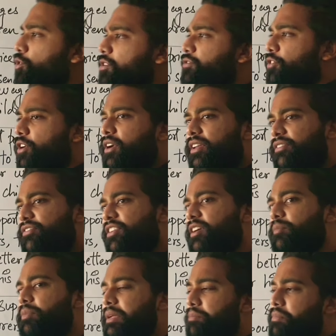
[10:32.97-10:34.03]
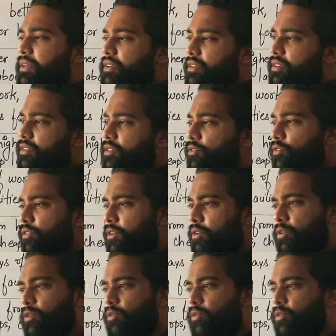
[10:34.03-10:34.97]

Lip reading: goals for different people. You